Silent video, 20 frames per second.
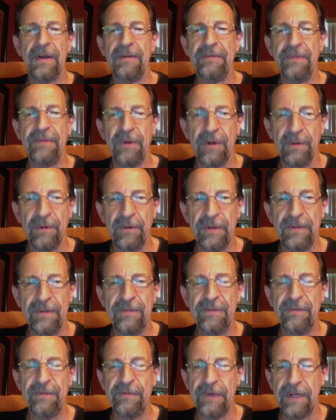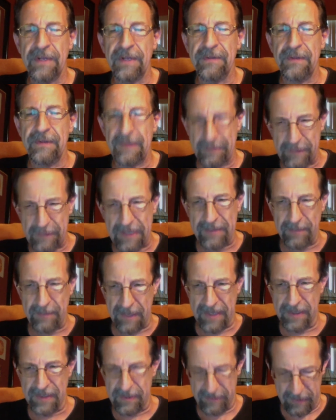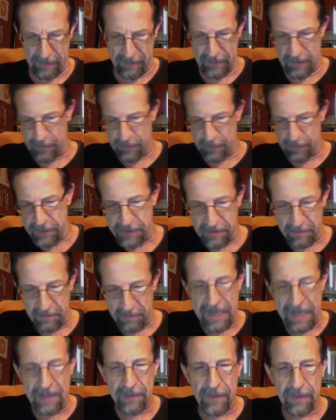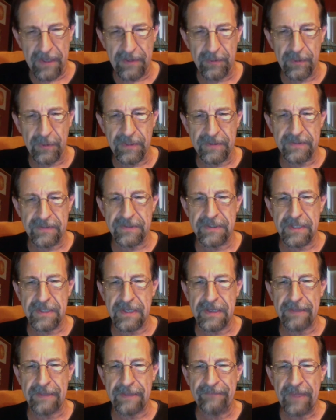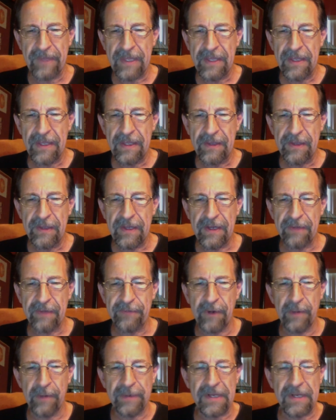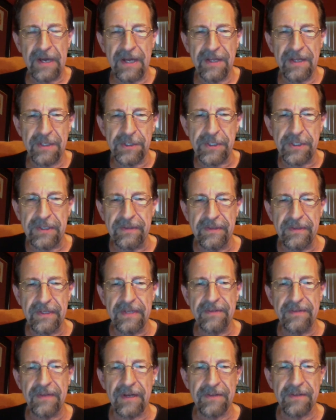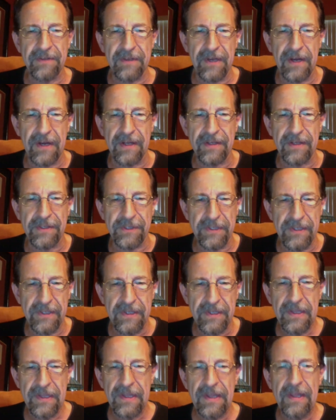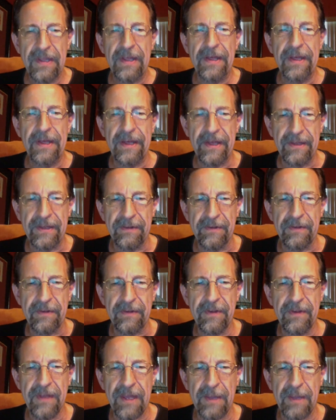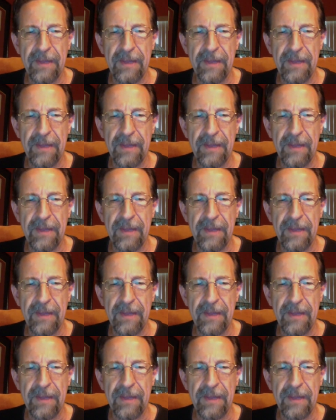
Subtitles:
Always felt my original background was pharmacology and toxicology, and came